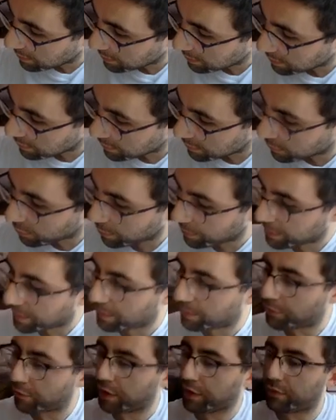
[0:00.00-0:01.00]
just swap
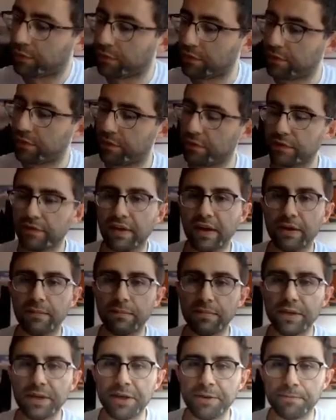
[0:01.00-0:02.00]
them round,
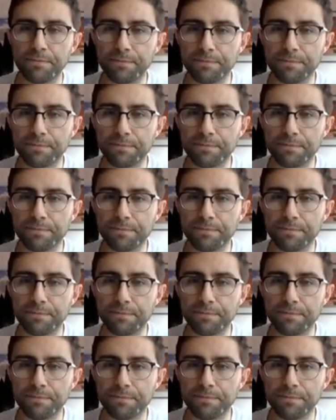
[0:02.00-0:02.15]
10b.